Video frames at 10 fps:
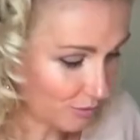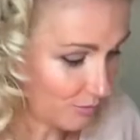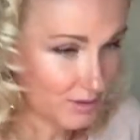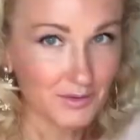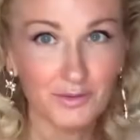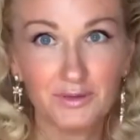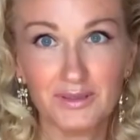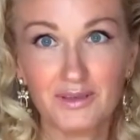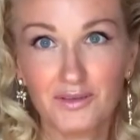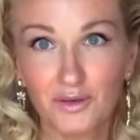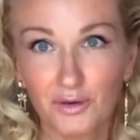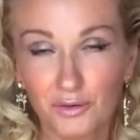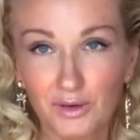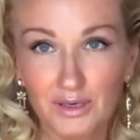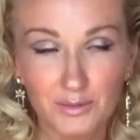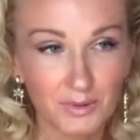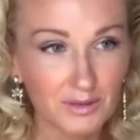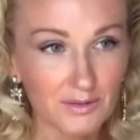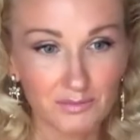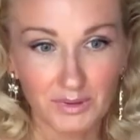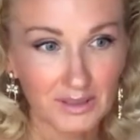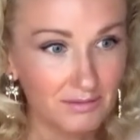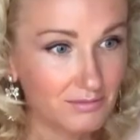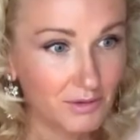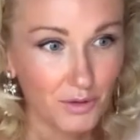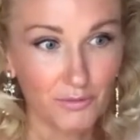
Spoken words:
because of the insecurities, because of being,